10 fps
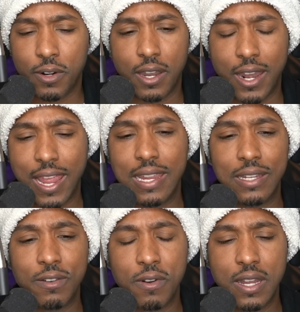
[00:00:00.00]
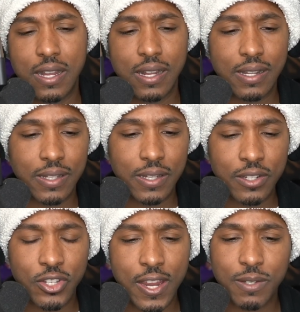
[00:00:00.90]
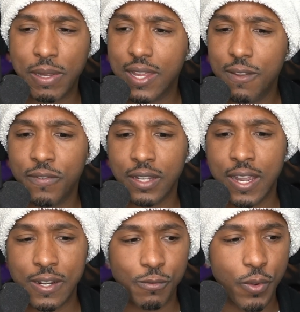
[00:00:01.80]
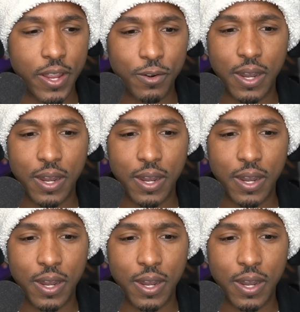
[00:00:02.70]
or hey, you changed my life in a kind of way,